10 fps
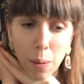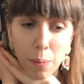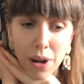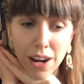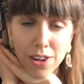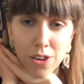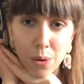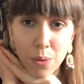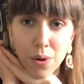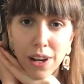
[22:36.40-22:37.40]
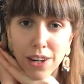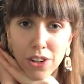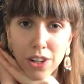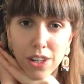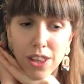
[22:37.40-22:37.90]
but I don't
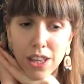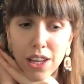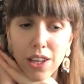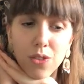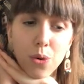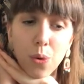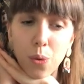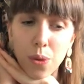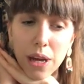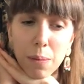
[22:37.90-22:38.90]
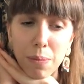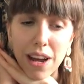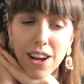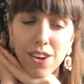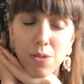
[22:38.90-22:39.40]
actually think it's all that
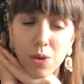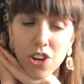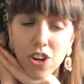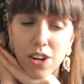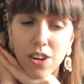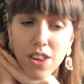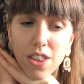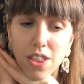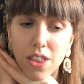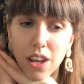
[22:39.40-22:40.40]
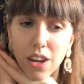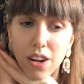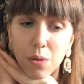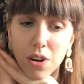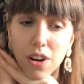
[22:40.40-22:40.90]
bad, which I didn't think
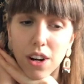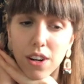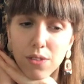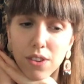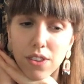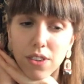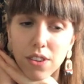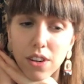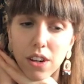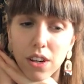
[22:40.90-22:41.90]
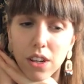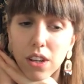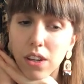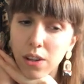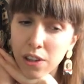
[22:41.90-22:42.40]
I would kind of
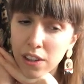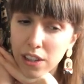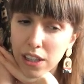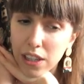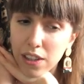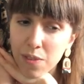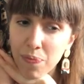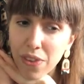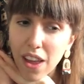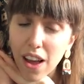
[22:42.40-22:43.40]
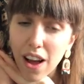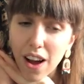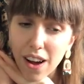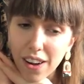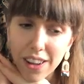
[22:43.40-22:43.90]
say.
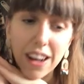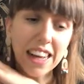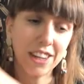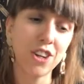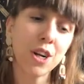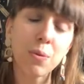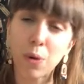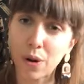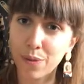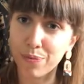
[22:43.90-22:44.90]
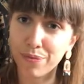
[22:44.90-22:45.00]
Do you know what?